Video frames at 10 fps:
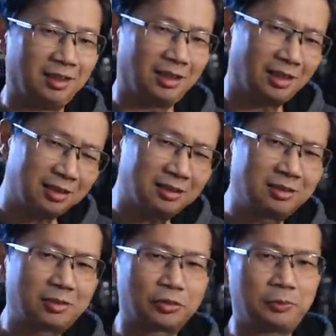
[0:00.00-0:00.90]

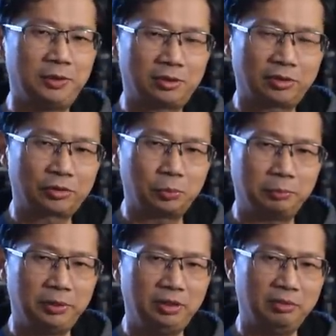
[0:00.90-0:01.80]
Analytical speakers
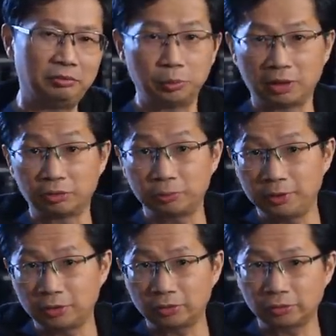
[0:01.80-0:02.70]
would be Focal
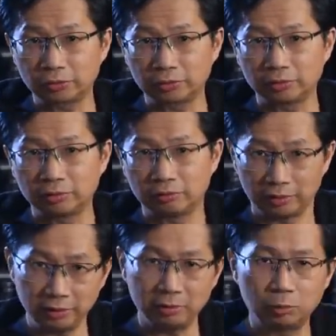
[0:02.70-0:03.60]
speakers,
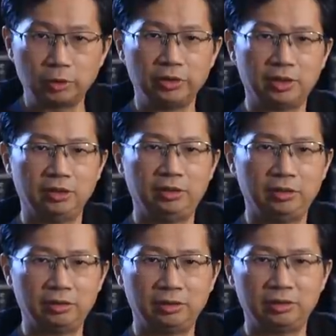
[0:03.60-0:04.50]
right? Where you can
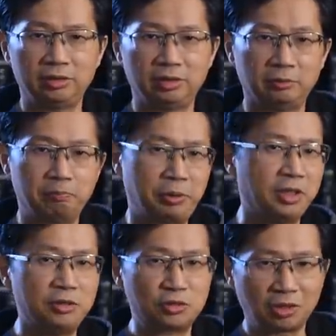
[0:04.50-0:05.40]
hear the
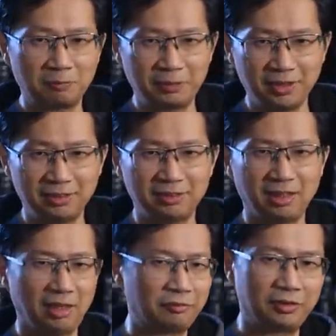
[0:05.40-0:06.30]
pin dropping,
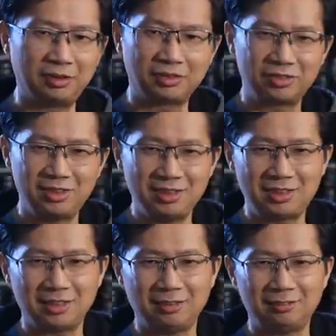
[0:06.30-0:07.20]
effortless
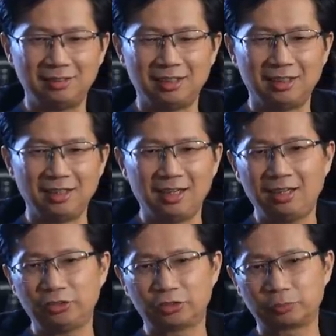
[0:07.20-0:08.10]
detail,
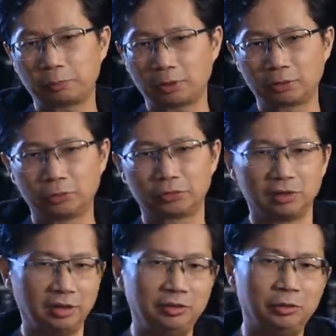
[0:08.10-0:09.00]
and sparkles
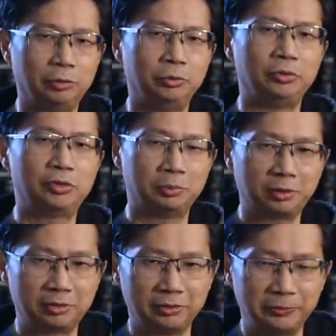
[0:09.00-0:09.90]
like no
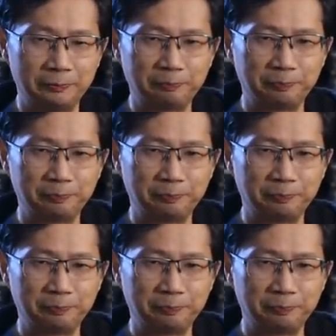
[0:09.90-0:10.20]
tomorrow.